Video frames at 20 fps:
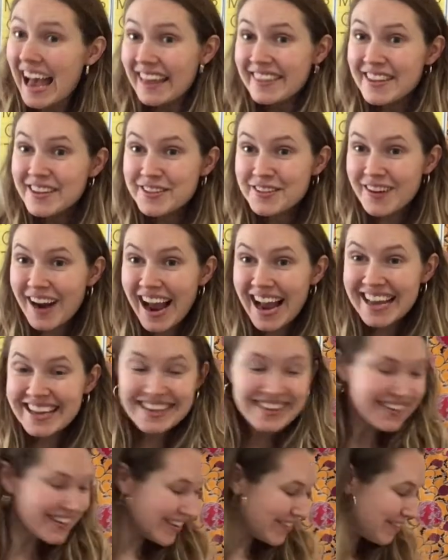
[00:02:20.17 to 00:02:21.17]
The
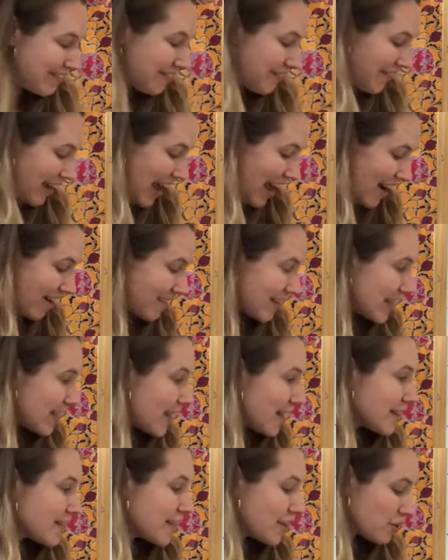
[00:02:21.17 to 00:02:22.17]
triangle, very
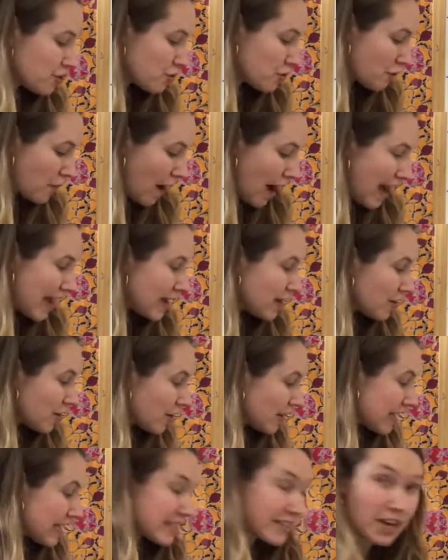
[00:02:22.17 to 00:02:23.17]
good. The
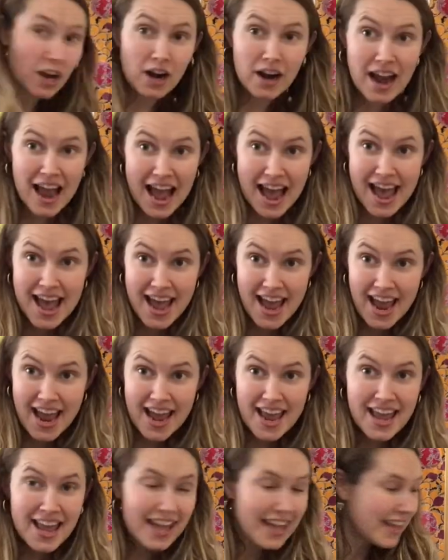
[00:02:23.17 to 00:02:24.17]
triangle is our
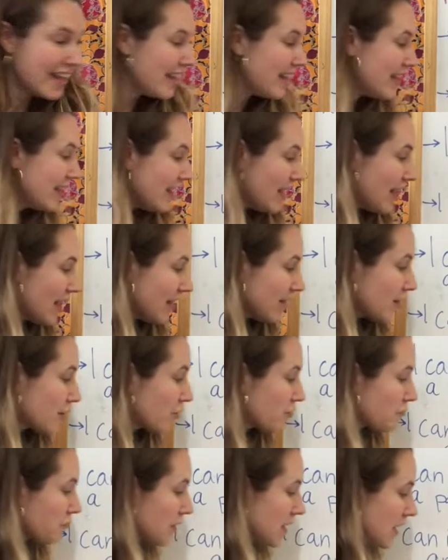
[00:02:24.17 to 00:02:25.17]
A. The
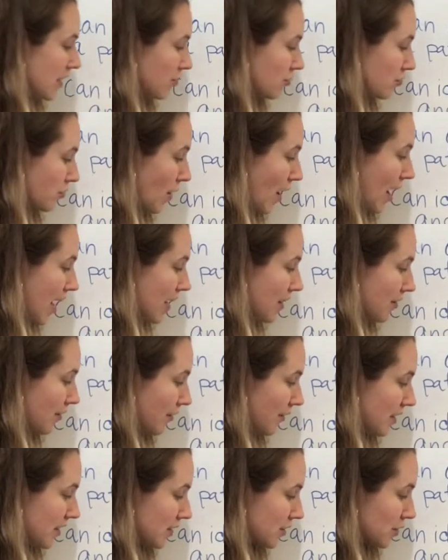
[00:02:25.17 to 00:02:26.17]
green
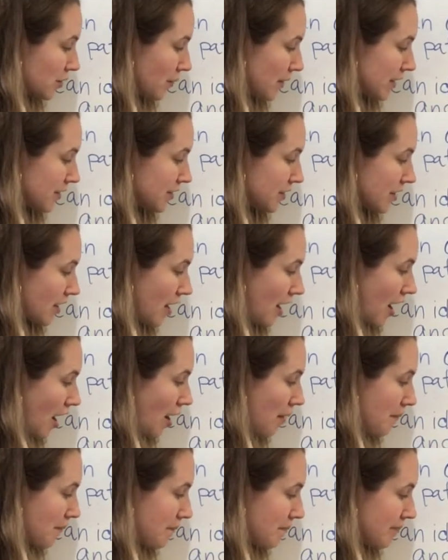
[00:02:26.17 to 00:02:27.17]
triangle is going to
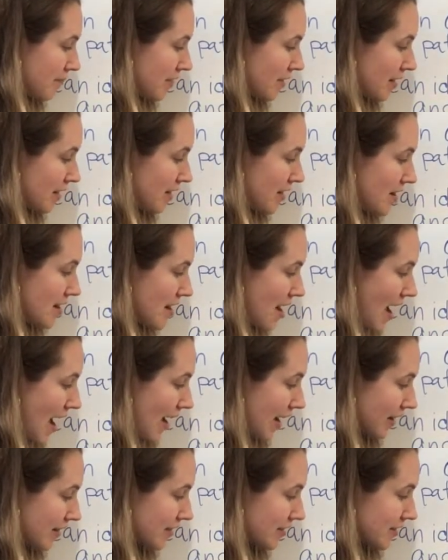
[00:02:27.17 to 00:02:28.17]
come
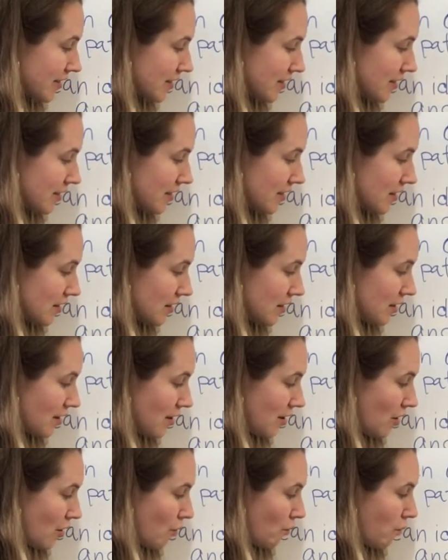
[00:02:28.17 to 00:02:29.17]
next.
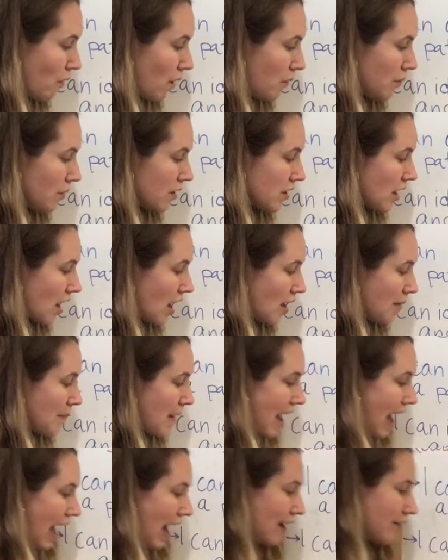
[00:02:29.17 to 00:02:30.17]
What will come
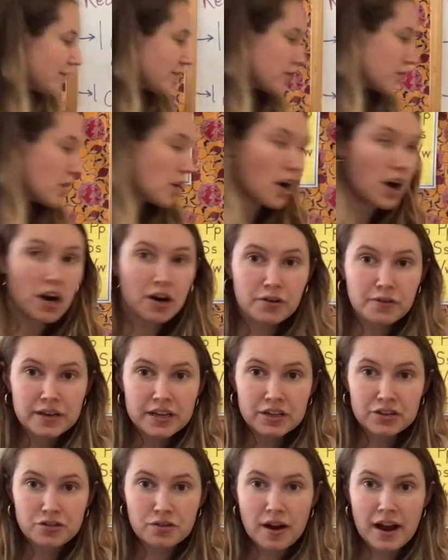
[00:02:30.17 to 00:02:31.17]
after our
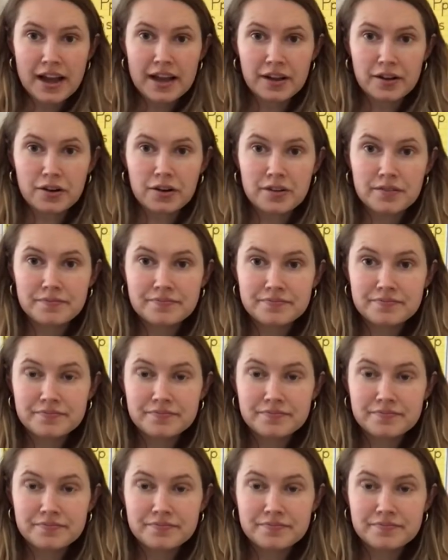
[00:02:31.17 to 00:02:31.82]
green triangle?